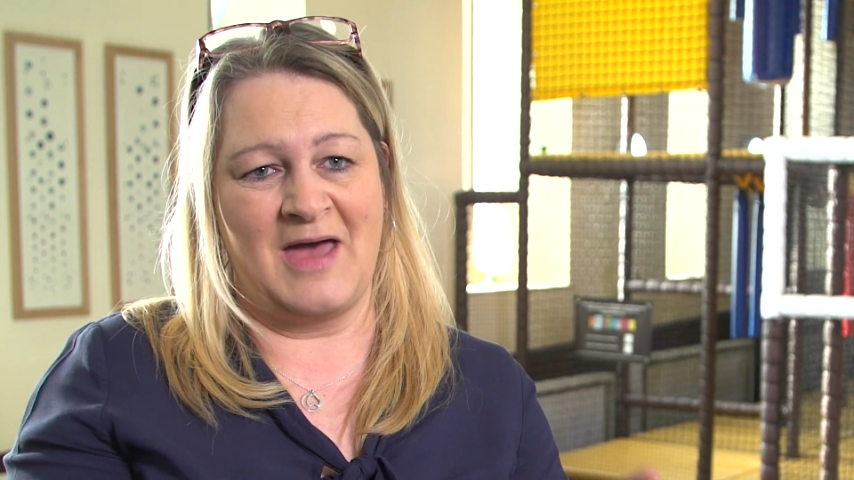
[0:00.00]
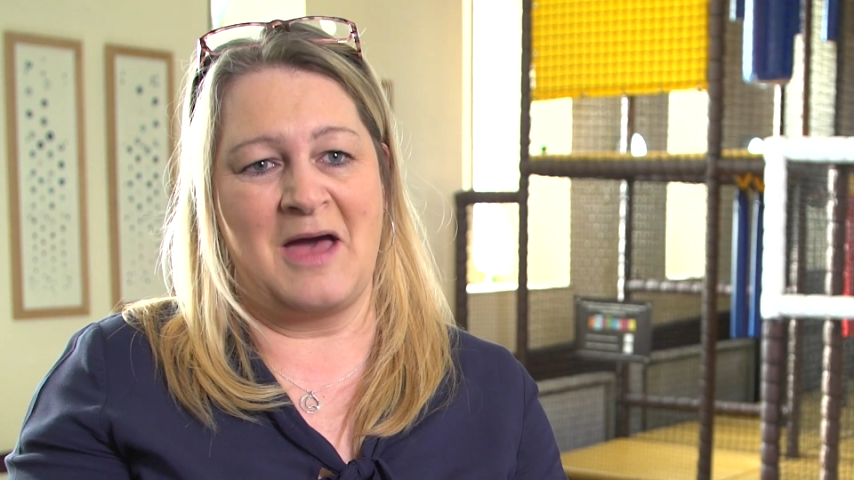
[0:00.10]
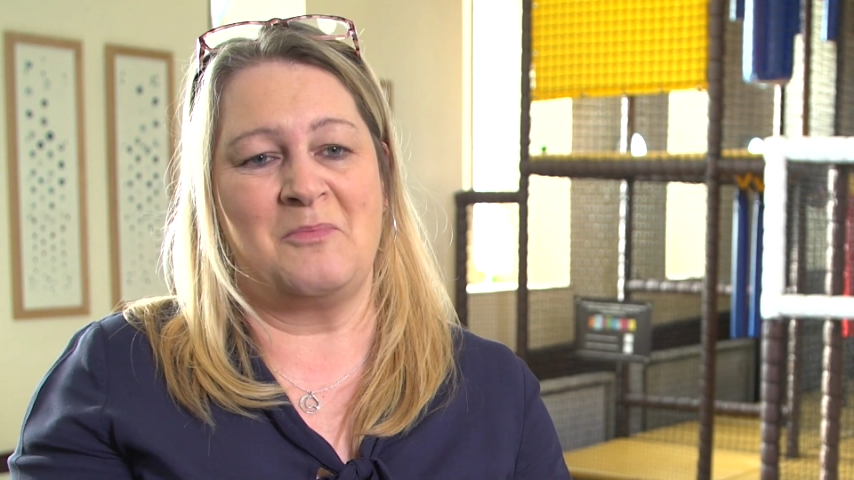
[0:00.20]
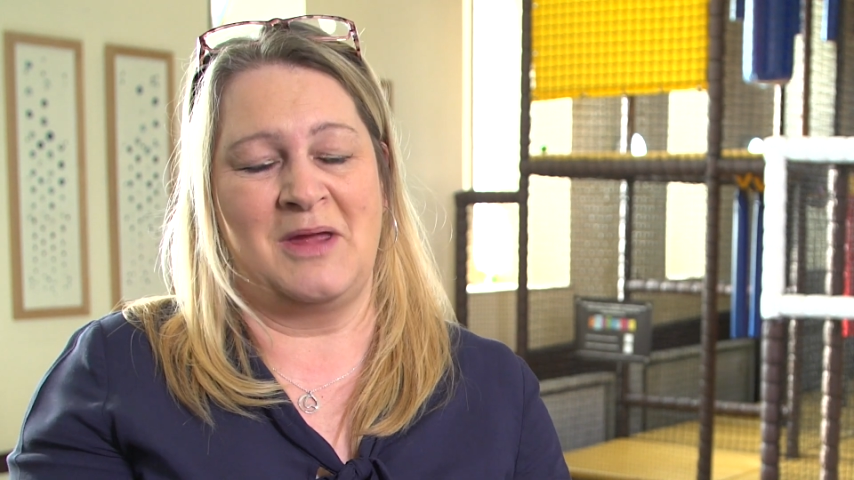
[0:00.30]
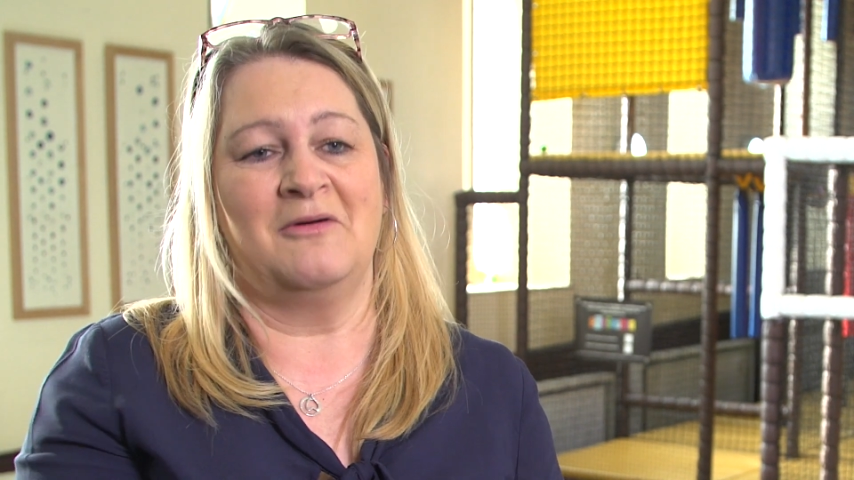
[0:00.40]

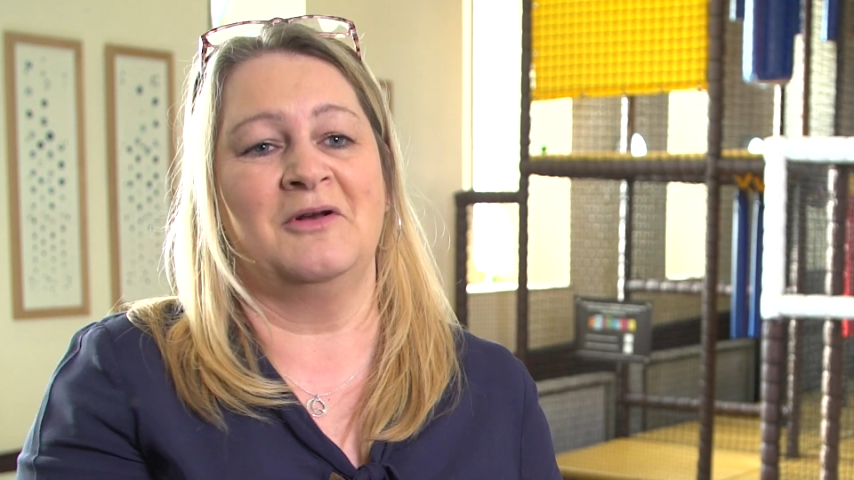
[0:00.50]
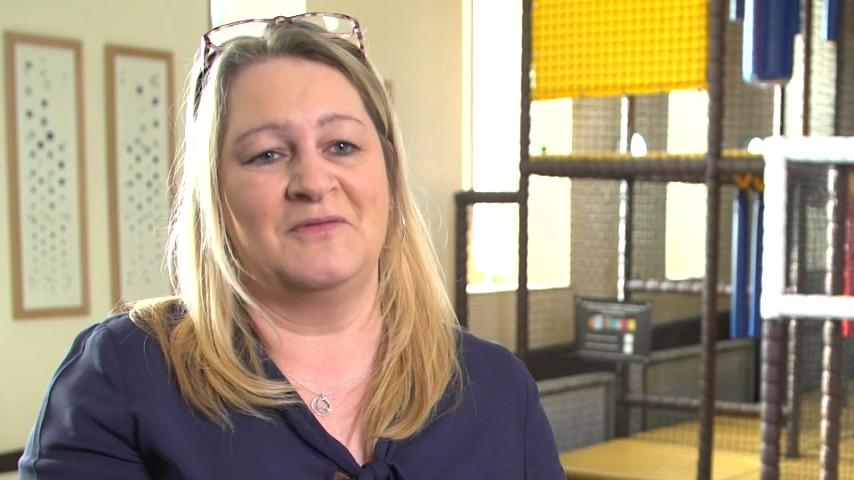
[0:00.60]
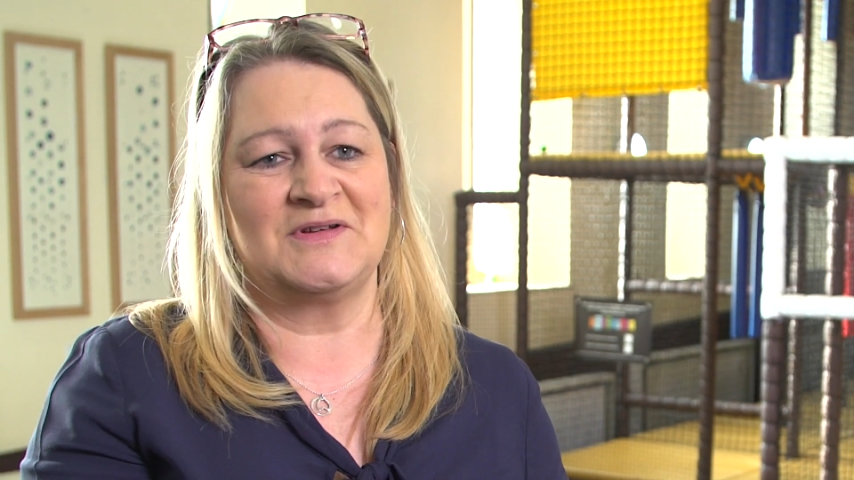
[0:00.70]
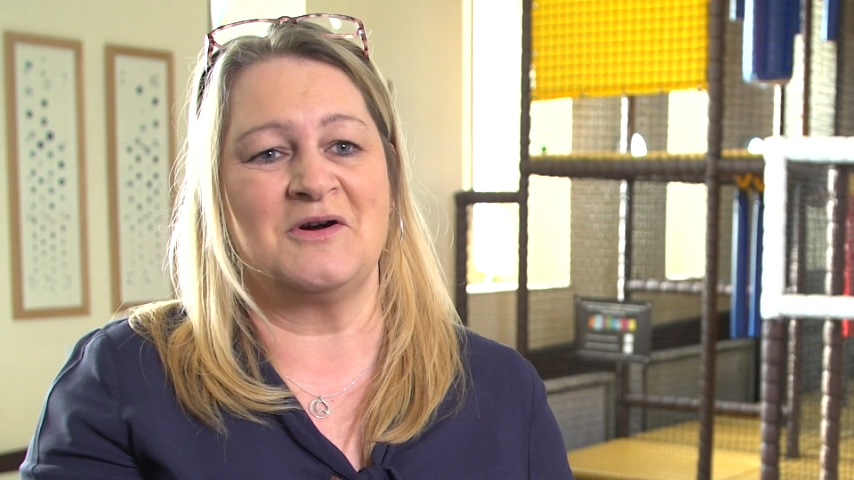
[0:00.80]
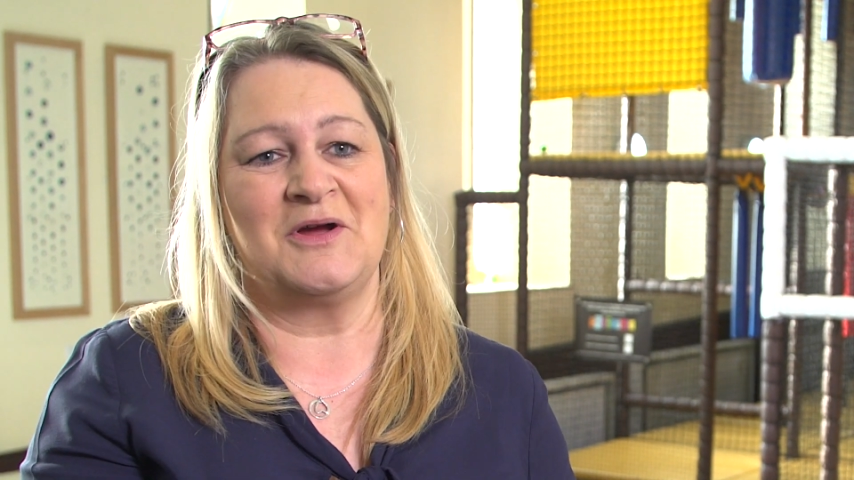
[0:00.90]
that period
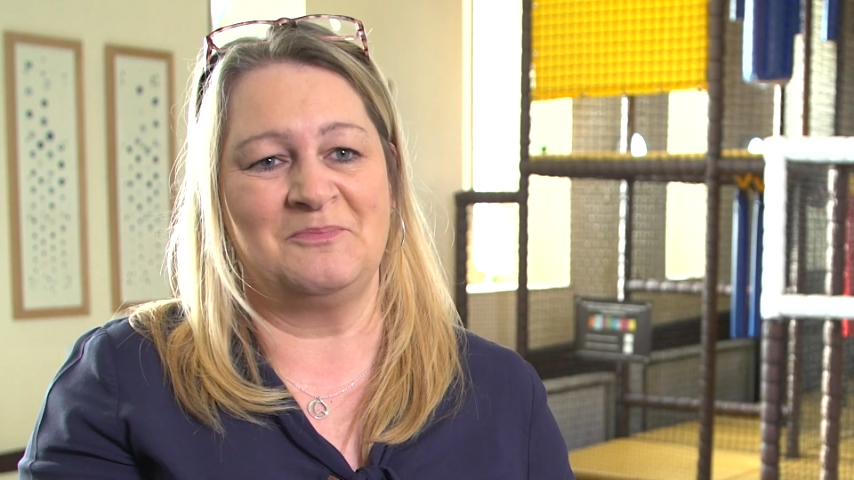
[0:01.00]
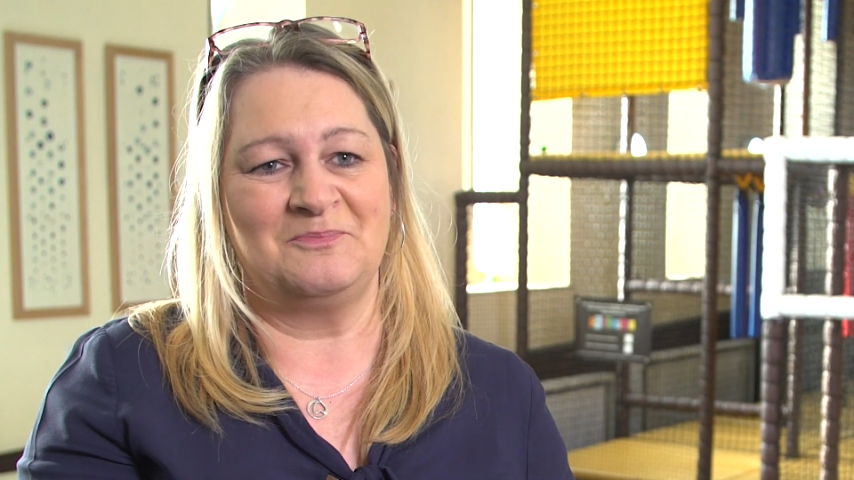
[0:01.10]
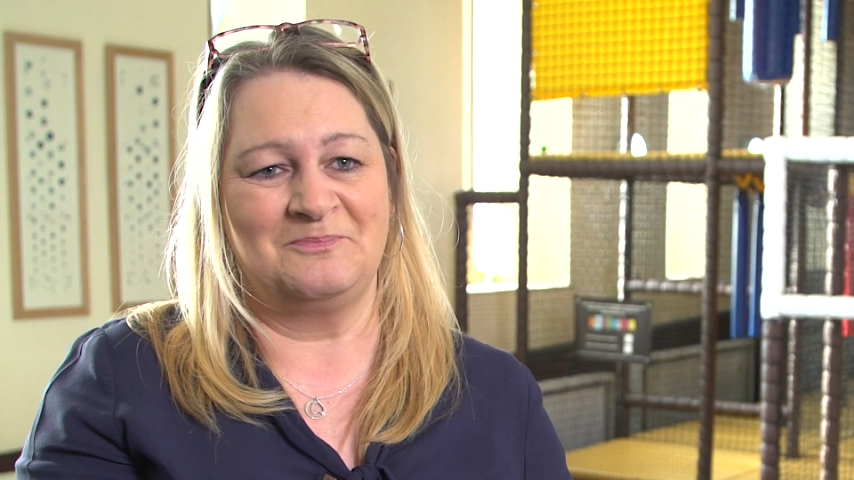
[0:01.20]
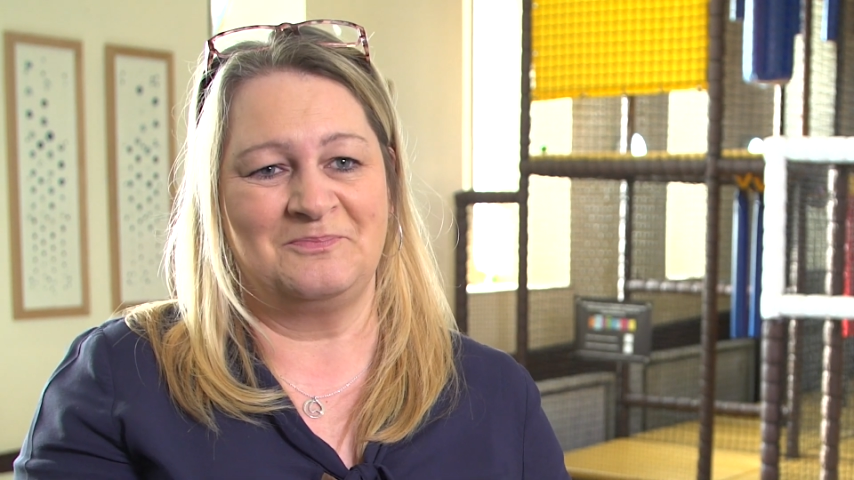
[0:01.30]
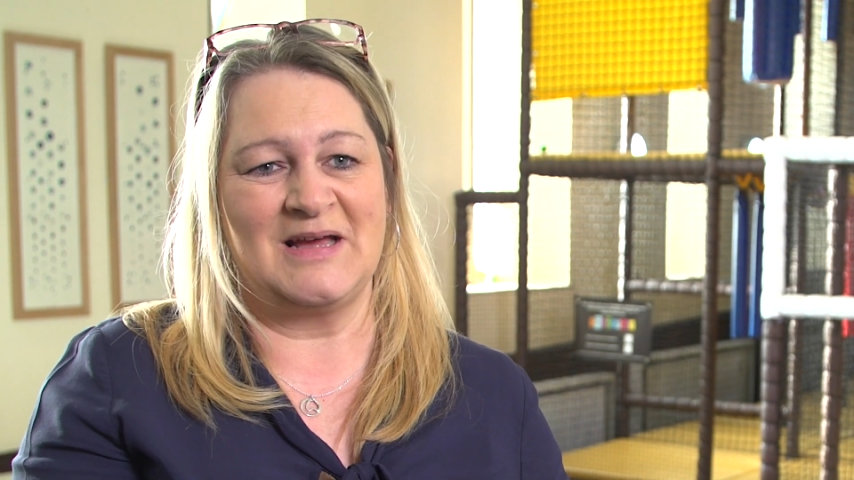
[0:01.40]
of time,